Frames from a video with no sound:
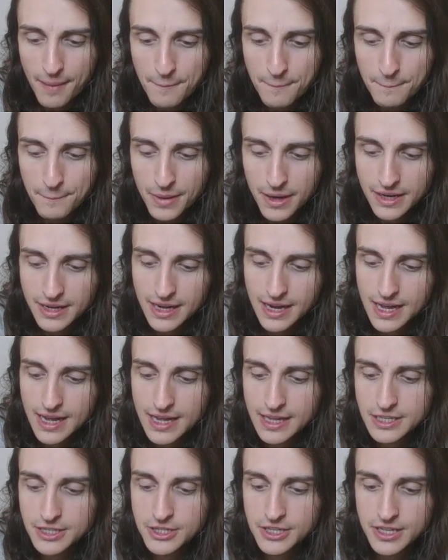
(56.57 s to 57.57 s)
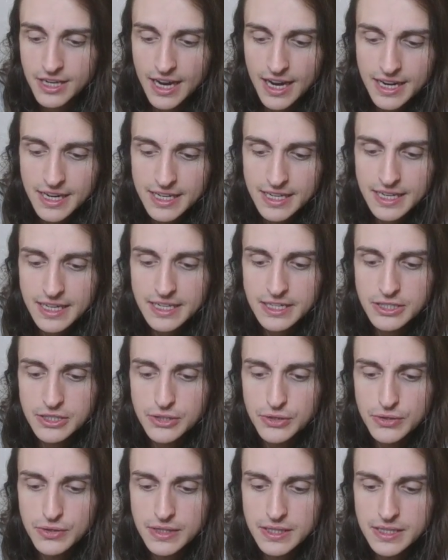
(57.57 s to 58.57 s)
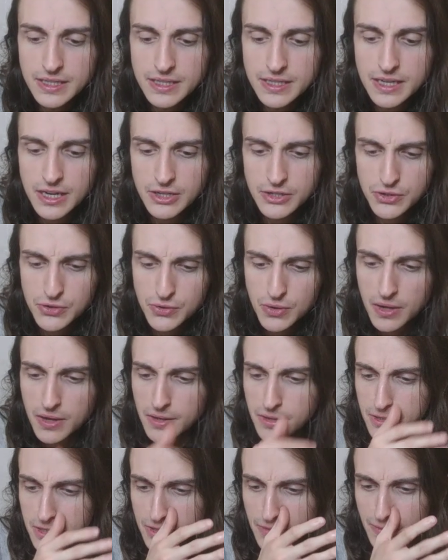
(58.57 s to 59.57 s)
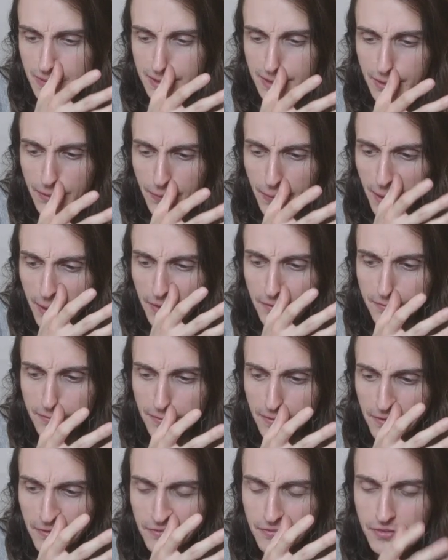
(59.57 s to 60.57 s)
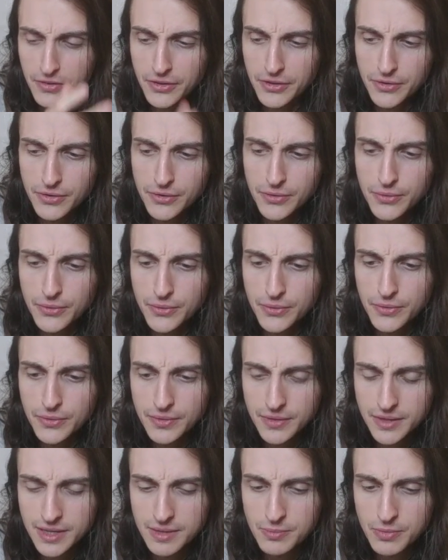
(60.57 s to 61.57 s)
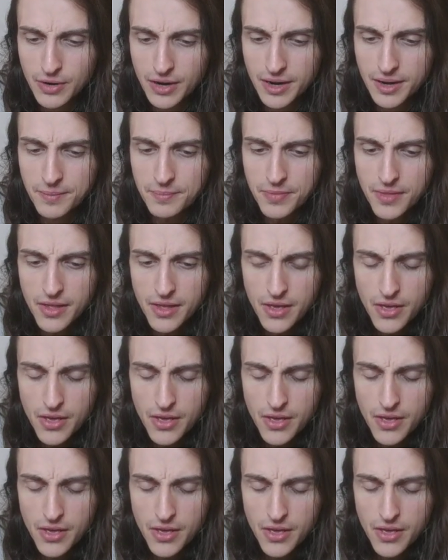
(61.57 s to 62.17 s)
But to kind of get into the astrology really quick for you, Libra,